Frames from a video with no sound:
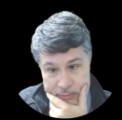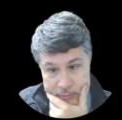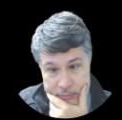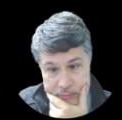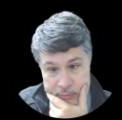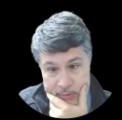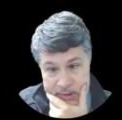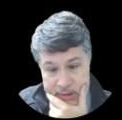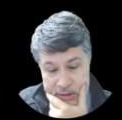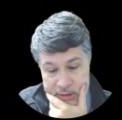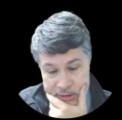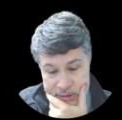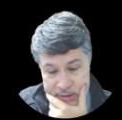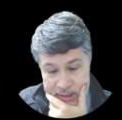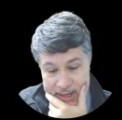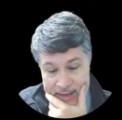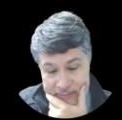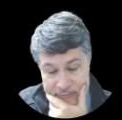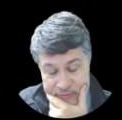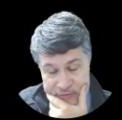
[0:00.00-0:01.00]
we could
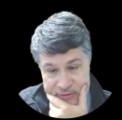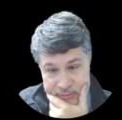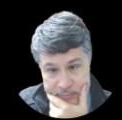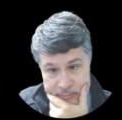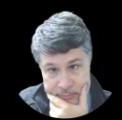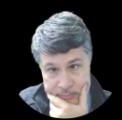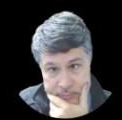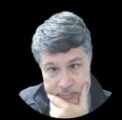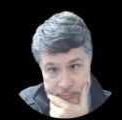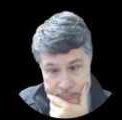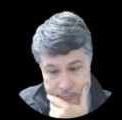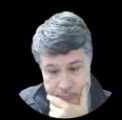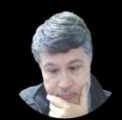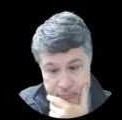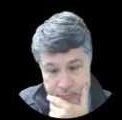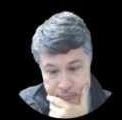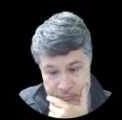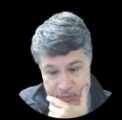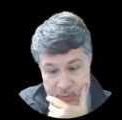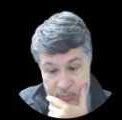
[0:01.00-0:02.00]
have some
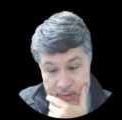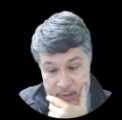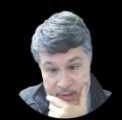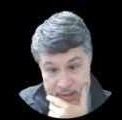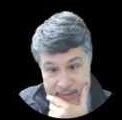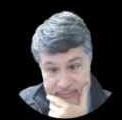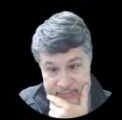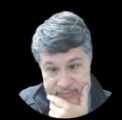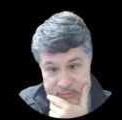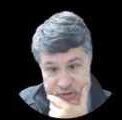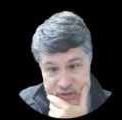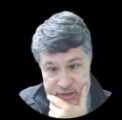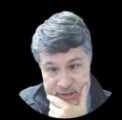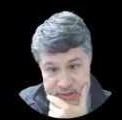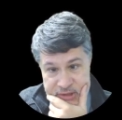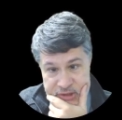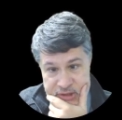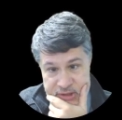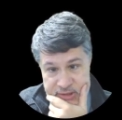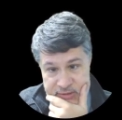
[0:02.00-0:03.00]

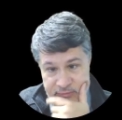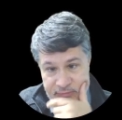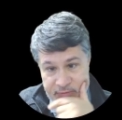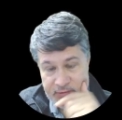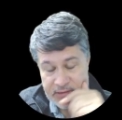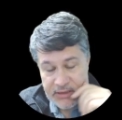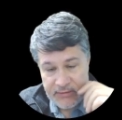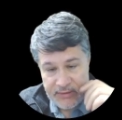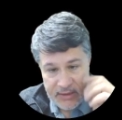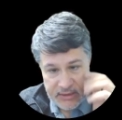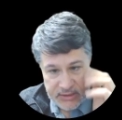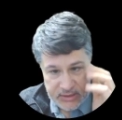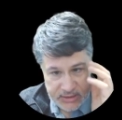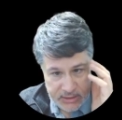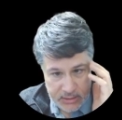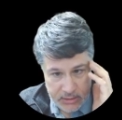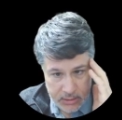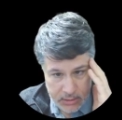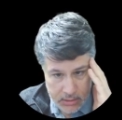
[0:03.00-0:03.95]
challenges in front of us.